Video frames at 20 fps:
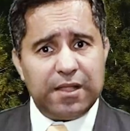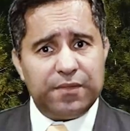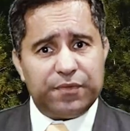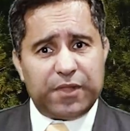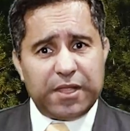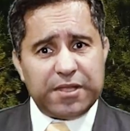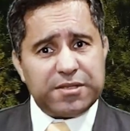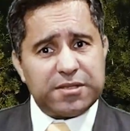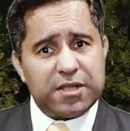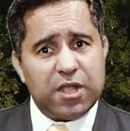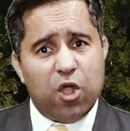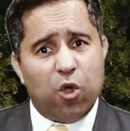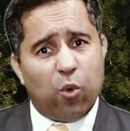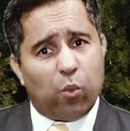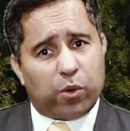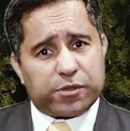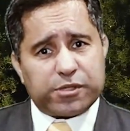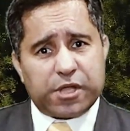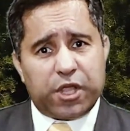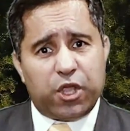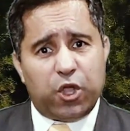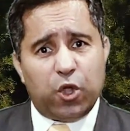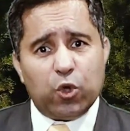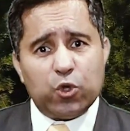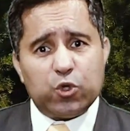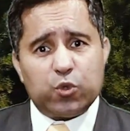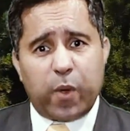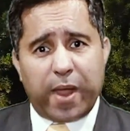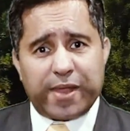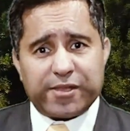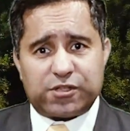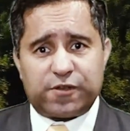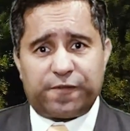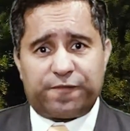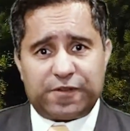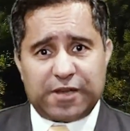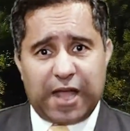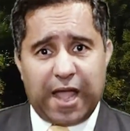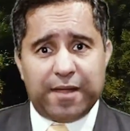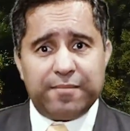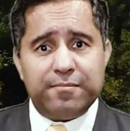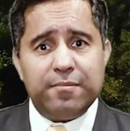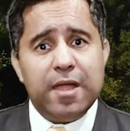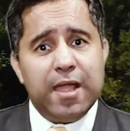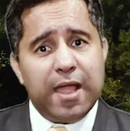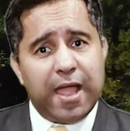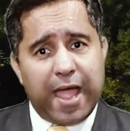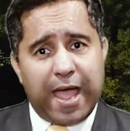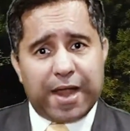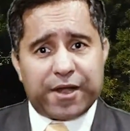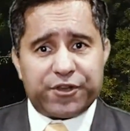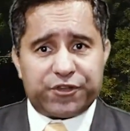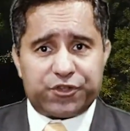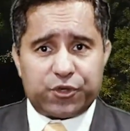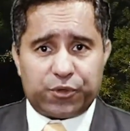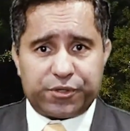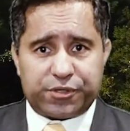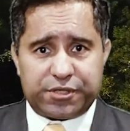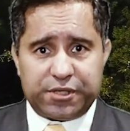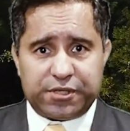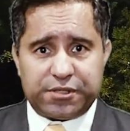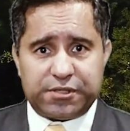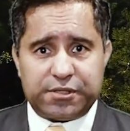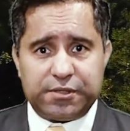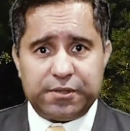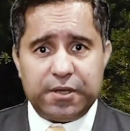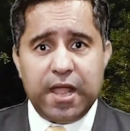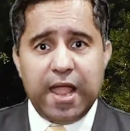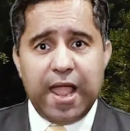This was a huge waste of time and resources,